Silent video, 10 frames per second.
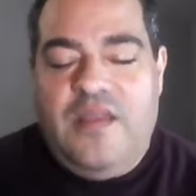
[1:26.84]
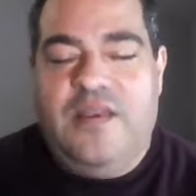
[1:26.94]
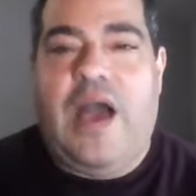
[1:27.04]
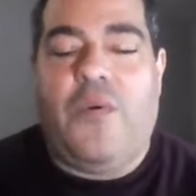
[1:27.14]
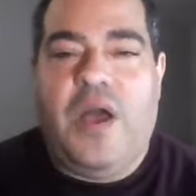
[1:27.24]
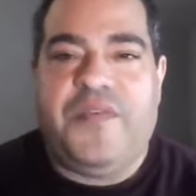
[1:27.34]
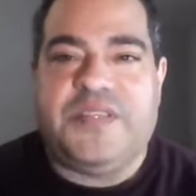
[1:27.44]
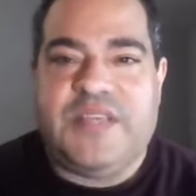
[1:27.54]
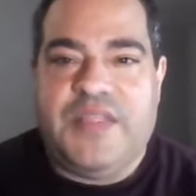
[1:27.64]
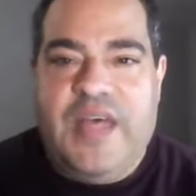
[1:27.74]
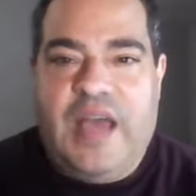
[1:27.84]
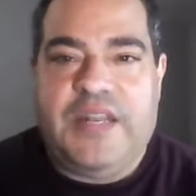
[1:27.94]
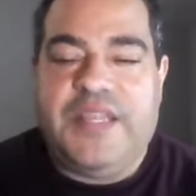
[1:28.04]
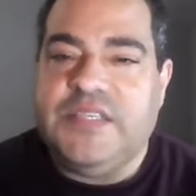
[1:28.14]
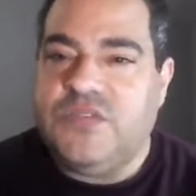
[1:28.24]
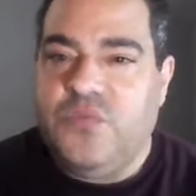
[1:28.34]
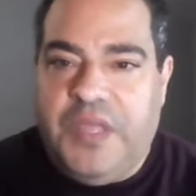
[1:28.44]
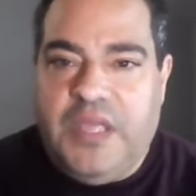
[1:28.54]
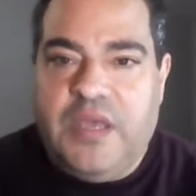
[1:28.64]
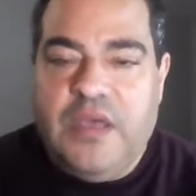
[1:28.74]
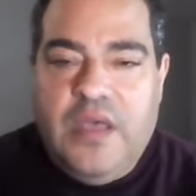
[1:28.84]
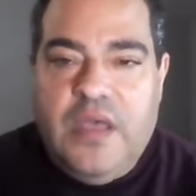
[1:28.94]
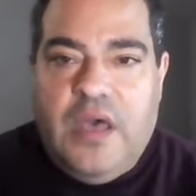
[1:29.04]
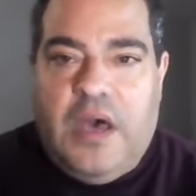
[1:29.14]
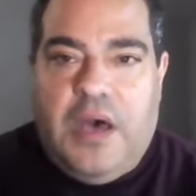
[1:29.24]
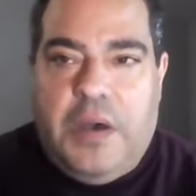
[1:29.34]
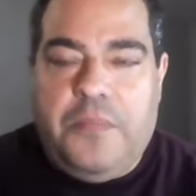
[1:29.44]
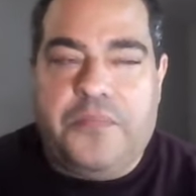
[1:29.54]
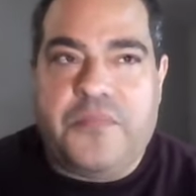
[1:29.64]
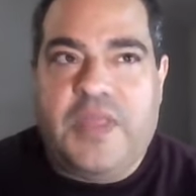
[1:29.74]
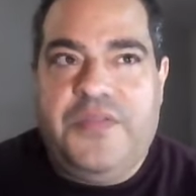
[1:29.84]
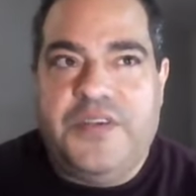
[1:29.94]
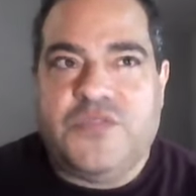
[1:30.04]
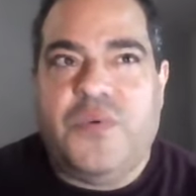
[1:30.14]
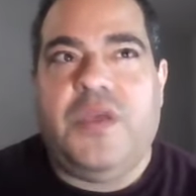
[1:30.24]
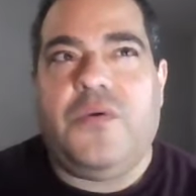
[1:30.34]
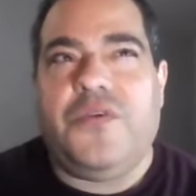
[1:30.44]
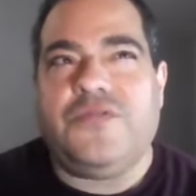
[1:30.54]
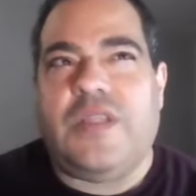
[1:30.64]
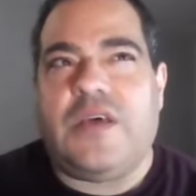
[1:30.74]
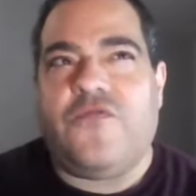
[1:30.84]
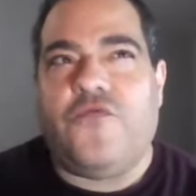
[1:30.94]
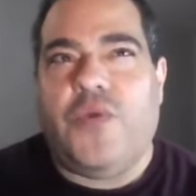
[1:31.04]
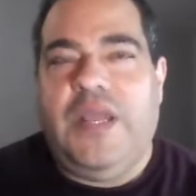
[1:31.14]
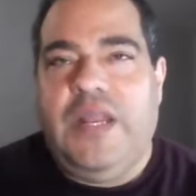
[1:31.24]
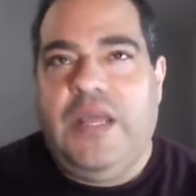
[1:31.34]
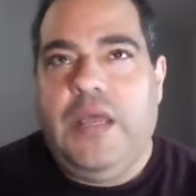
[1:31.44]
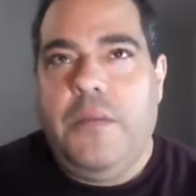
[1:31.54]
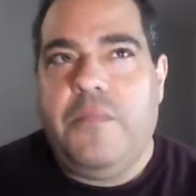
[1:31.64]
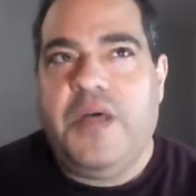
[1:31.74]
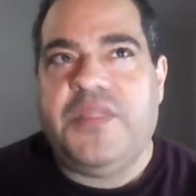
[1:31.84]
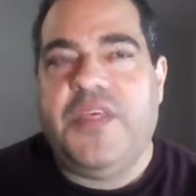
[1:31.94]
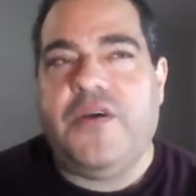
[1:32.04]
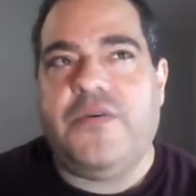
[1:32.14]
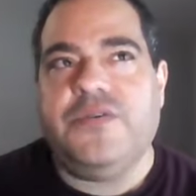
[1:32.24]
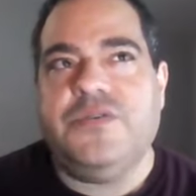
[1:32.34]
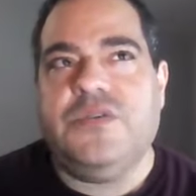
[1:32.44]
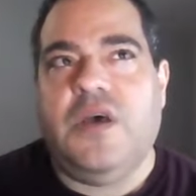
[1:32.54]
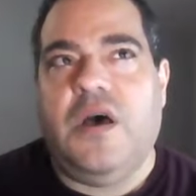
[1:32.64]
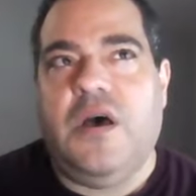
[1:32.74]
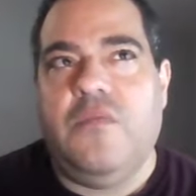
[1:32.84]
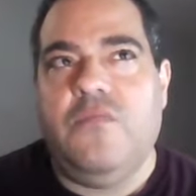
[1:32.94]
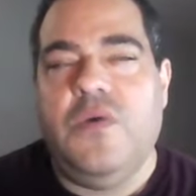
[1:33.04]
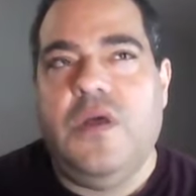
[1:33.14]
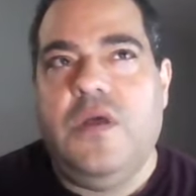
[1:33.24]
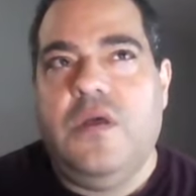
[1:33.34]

Now, having said that, this week there's a lot of reading, but there's to